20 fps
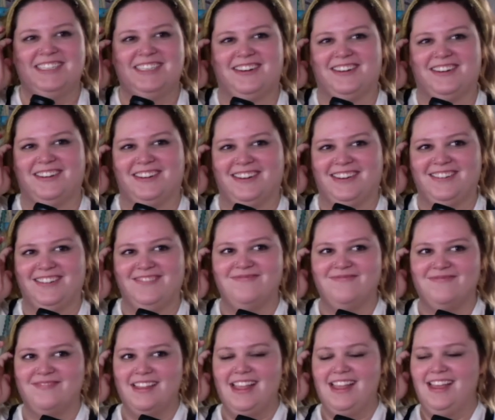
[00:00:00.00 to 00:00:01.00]

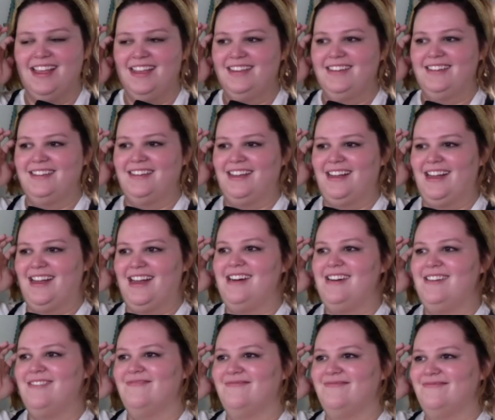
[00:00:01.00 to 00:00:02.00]

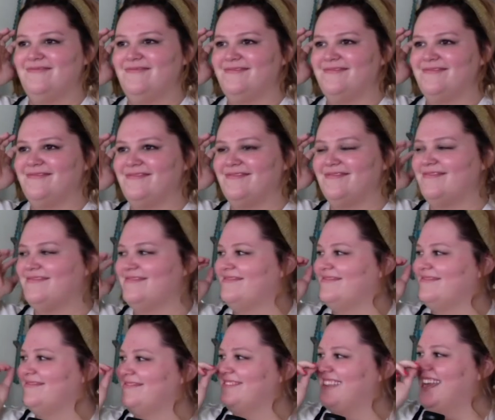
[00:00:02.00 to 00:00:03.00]

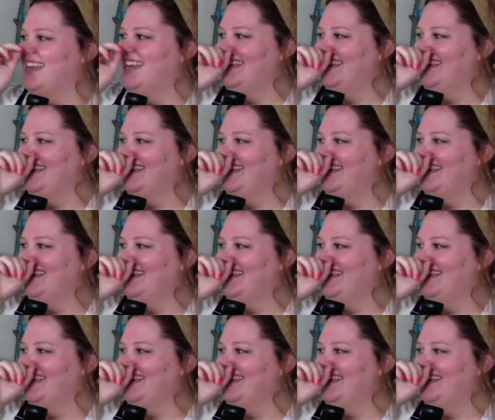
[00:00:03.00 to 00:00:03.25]
This person isn't speaking.